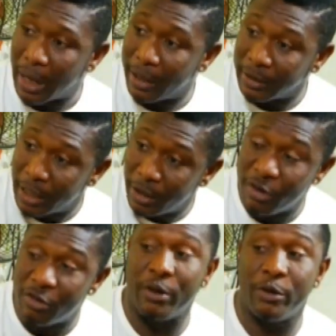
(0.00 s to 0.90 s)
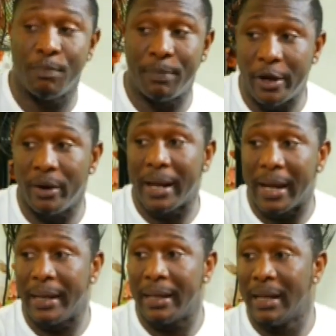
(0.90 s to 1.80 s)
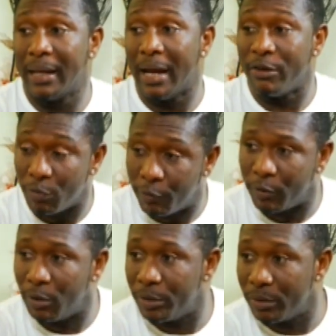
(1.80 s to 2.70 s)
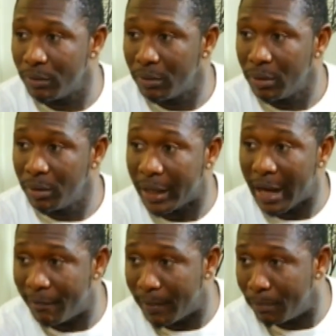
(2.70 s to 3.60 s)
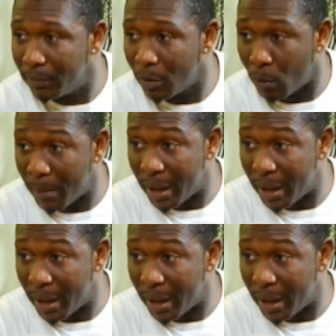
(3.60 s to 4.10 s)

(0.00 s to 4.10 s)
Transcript: And I'll tell you the trick you play on her. And she'll follow you. Get out from her.